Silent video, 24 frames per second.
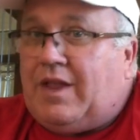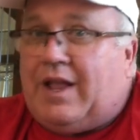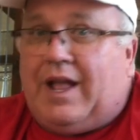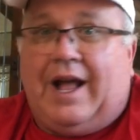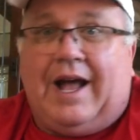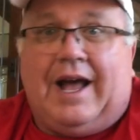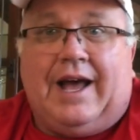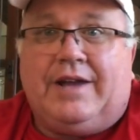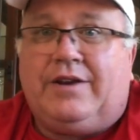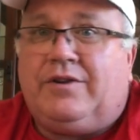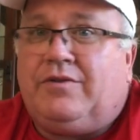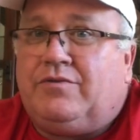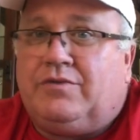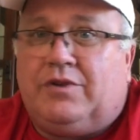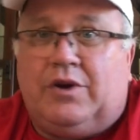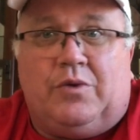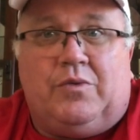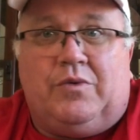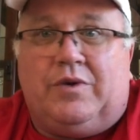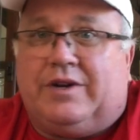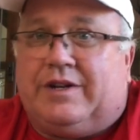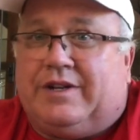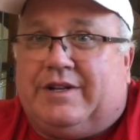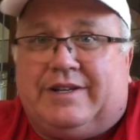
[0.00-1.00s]
I don't know
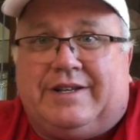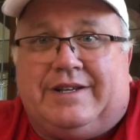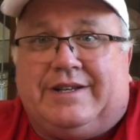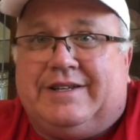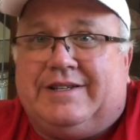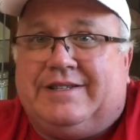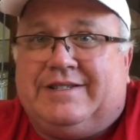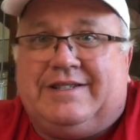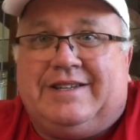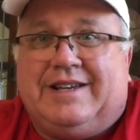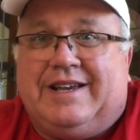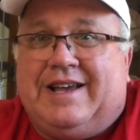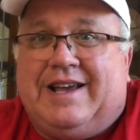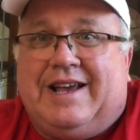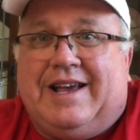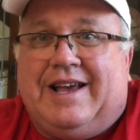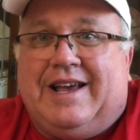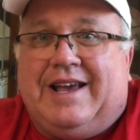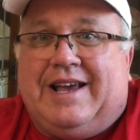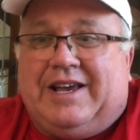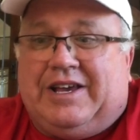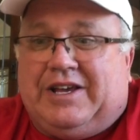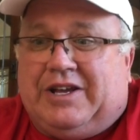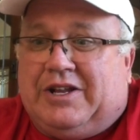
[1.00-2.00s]
what it is,
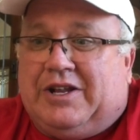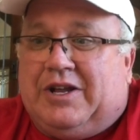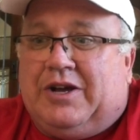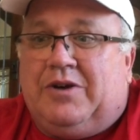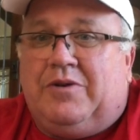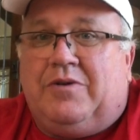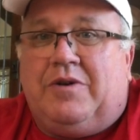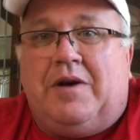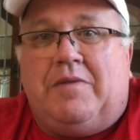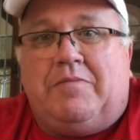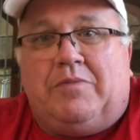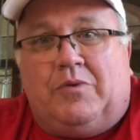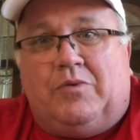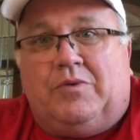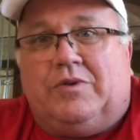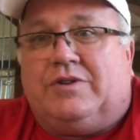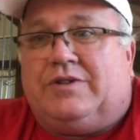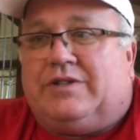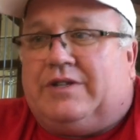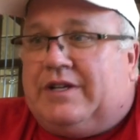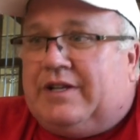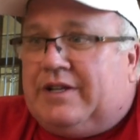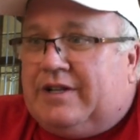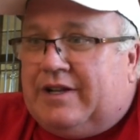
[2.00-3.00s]
you know, but we're
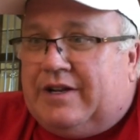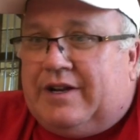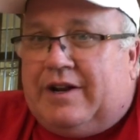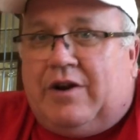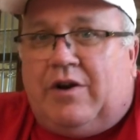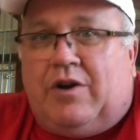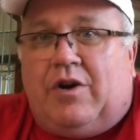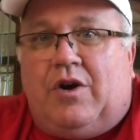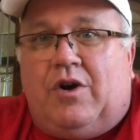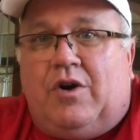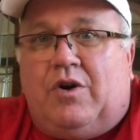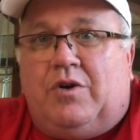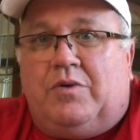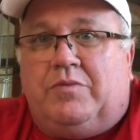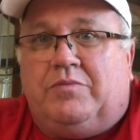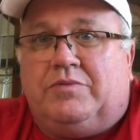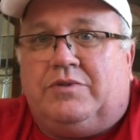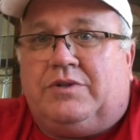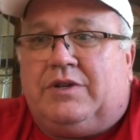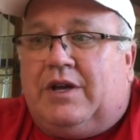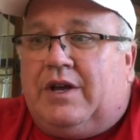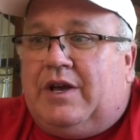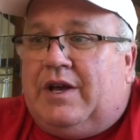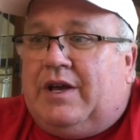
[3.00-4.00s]
sitting in our
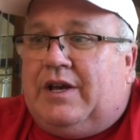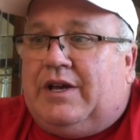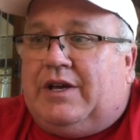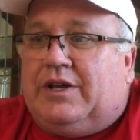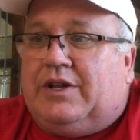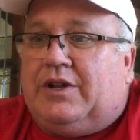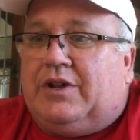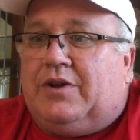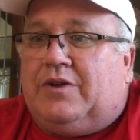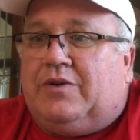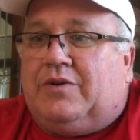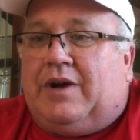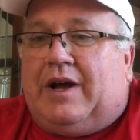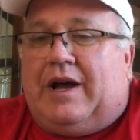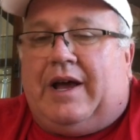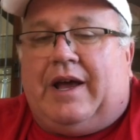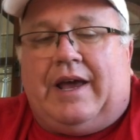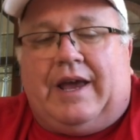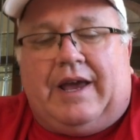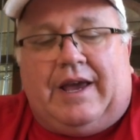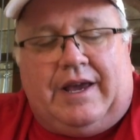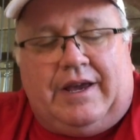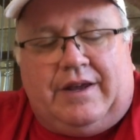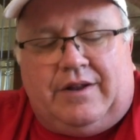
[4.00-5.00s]
homes. You know, I
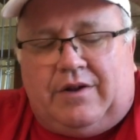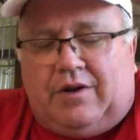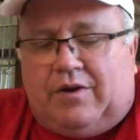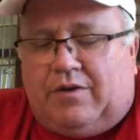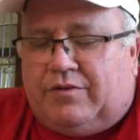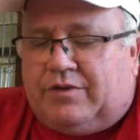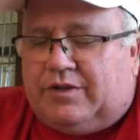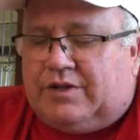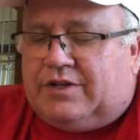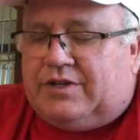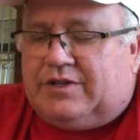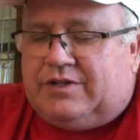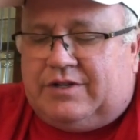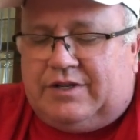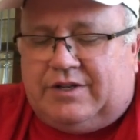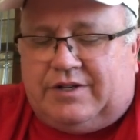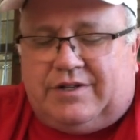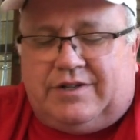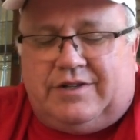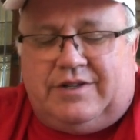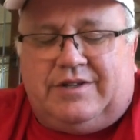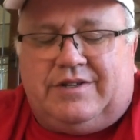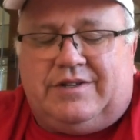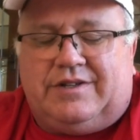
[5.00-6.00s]
hate all the
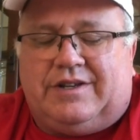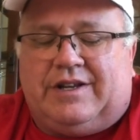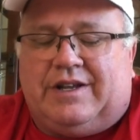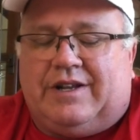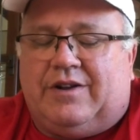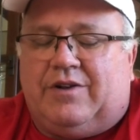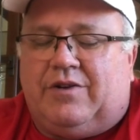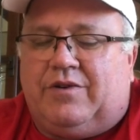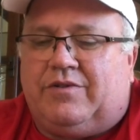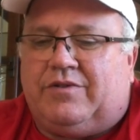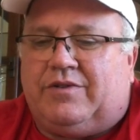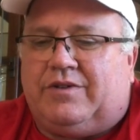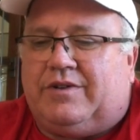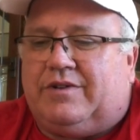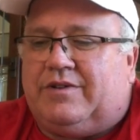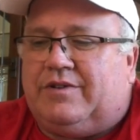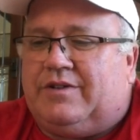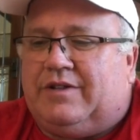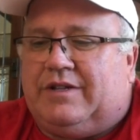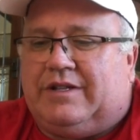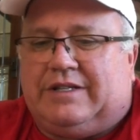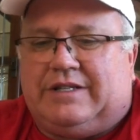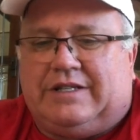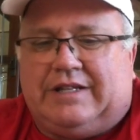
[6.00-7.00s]
sickness and all
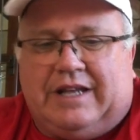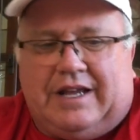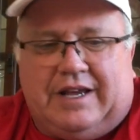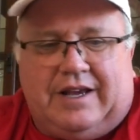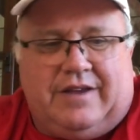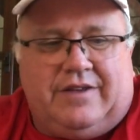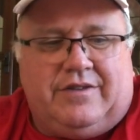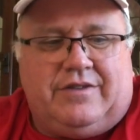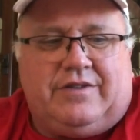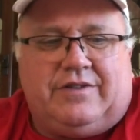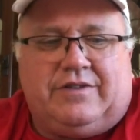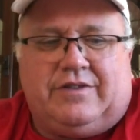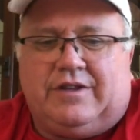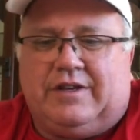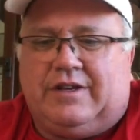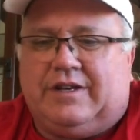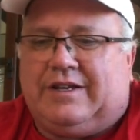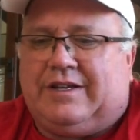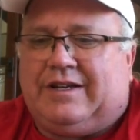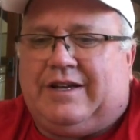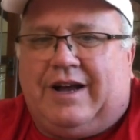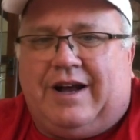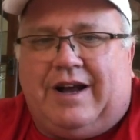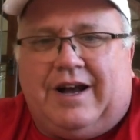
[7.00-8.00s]
the death. The
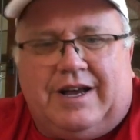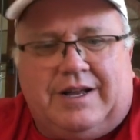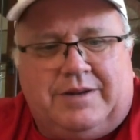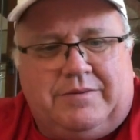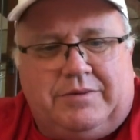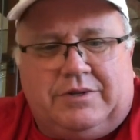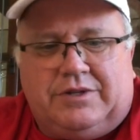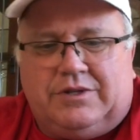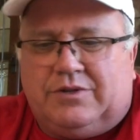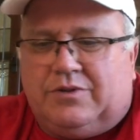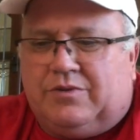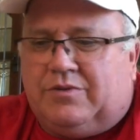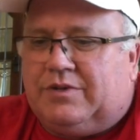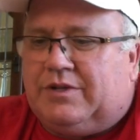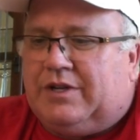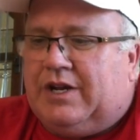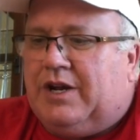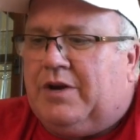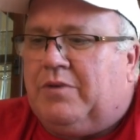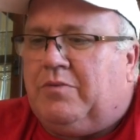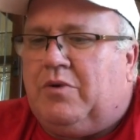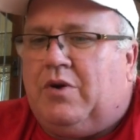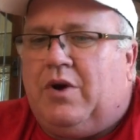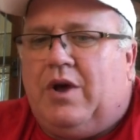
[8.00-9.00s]
economy's doing
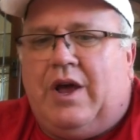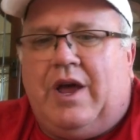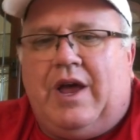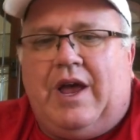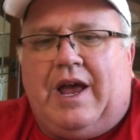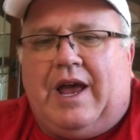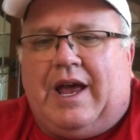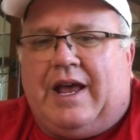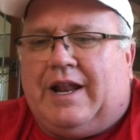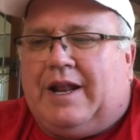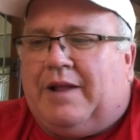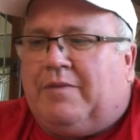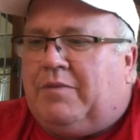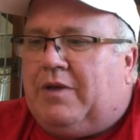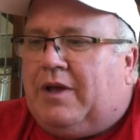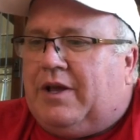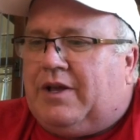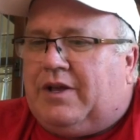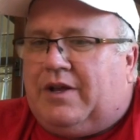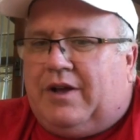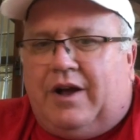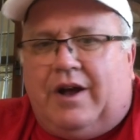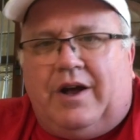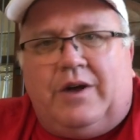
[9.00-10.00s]
terrible. And I'm
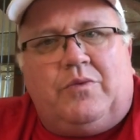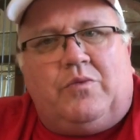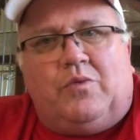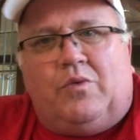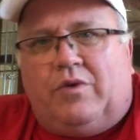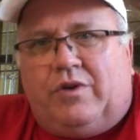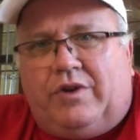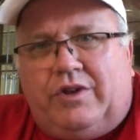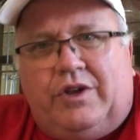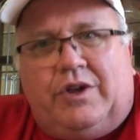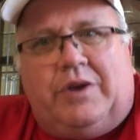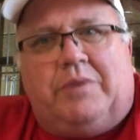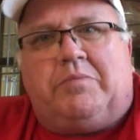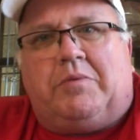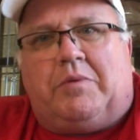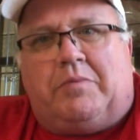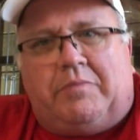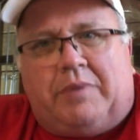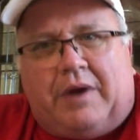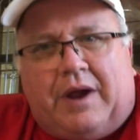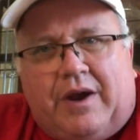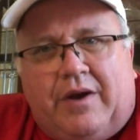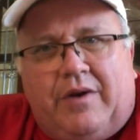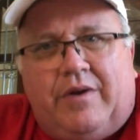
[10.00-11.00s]
like, God, what are you
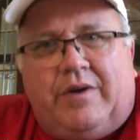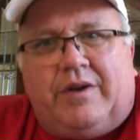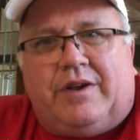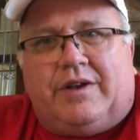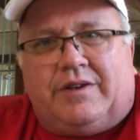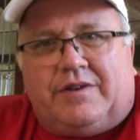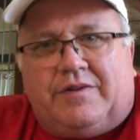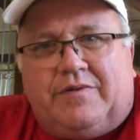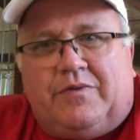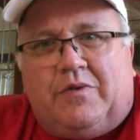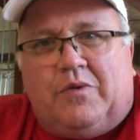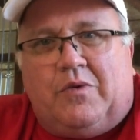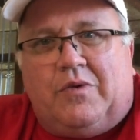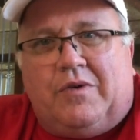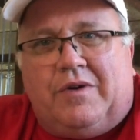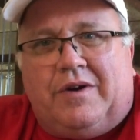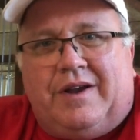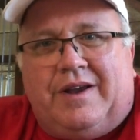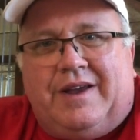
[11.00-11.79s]
preparing us for?